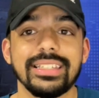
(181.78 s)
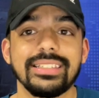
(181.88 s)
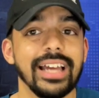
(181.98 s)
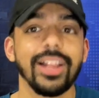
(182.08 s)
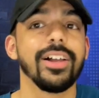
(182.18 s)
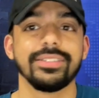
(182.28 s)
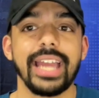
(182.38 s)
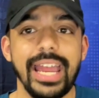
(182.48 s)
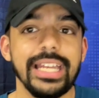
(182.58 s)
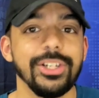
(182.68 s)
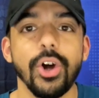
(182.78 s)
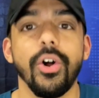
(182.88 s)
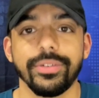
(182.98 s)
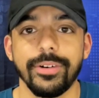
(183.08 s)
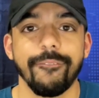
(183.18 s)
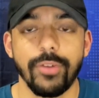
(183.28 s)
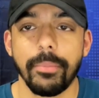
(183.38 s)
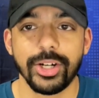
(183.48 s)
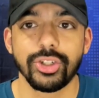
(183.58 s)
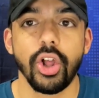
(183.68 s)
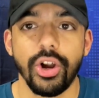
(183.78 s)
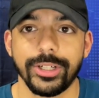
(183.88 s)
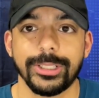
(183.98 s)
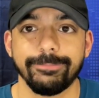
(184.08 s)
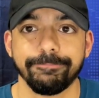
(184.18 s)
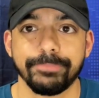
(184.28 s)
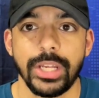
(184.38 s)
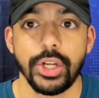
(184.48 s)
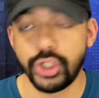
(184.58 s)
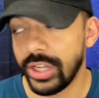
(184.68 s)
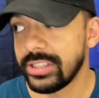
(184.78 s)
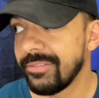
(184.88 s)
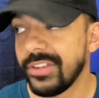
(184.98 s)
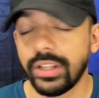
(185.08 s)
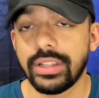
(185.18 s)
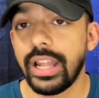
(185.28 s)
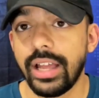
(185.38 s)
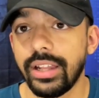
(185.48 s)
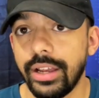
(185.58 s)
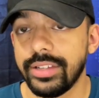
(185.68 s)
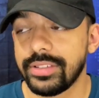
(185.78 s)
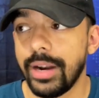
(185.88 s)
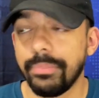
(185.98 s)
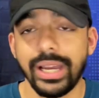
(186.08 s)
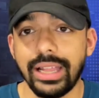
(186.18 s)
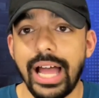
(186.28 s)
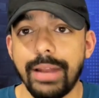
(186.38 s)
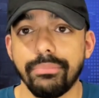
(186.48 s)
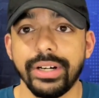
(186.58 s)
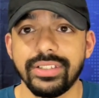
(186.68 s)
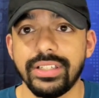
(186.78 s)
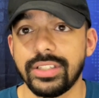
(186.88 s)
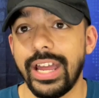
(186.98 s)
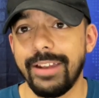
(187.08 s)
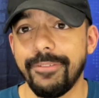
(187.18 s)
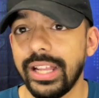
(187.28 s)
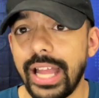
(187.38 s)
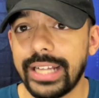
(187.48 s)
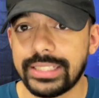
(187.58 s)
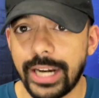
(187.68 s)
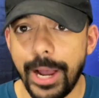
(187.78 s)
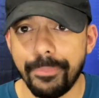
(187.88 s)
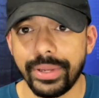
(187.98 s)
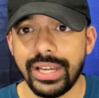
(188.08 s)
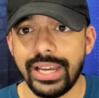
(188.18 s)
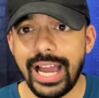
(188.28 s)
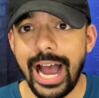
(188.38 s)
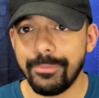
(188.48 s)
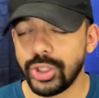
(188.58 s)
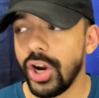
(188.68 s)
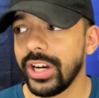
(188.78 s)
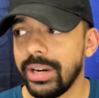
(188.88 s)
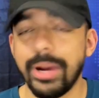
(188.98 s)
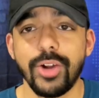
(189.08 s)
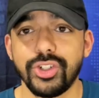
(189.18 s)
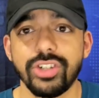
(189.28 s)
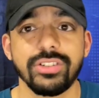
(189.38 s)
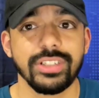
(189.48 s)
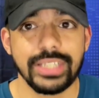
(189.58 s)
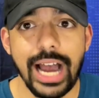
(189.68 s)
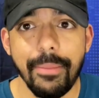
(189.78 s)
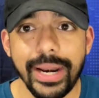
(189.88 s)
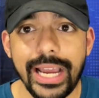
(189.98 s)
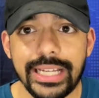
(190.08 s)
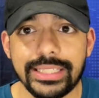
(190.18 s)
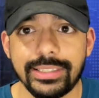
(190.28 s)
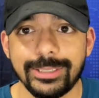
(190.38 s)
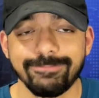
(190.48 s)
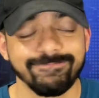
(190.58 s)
sell us Andy Dalton for much longer. Justin Field is going to play a lot in preseason, and if he lights it up, I'm talking about just dominates.